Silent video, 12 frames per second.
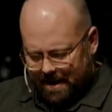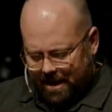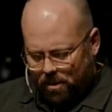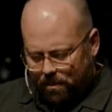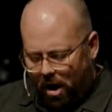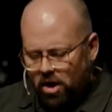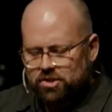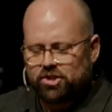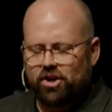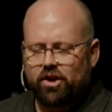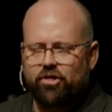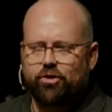You know, Paul
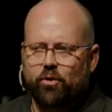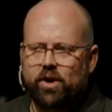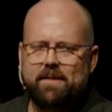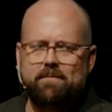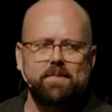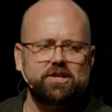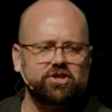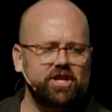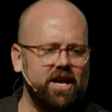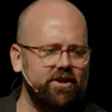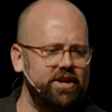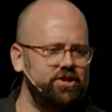took three
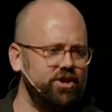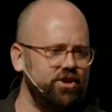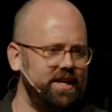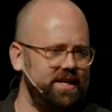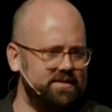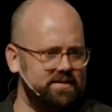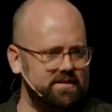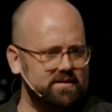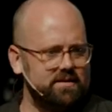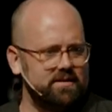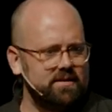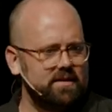missionary journeys.
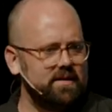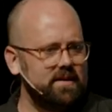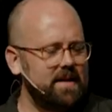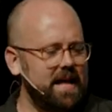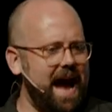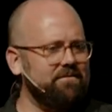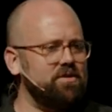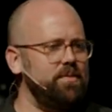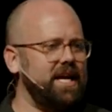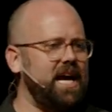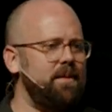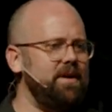After
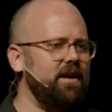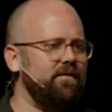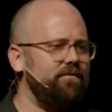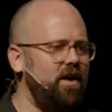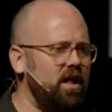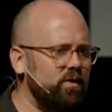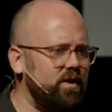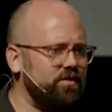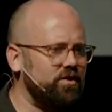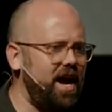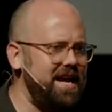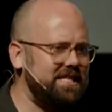becoming a follower of
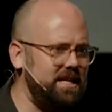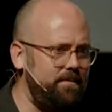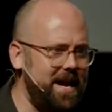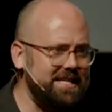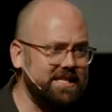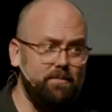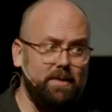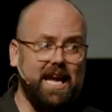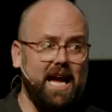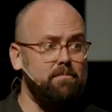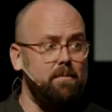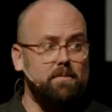Christ, he basically
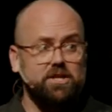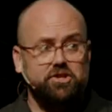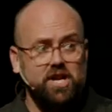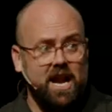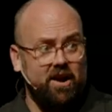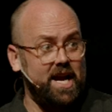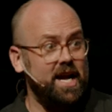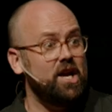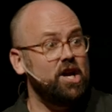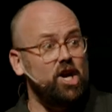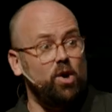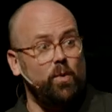became a missionary
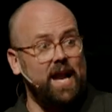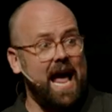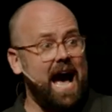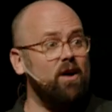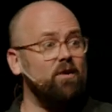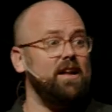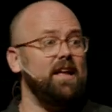who went out.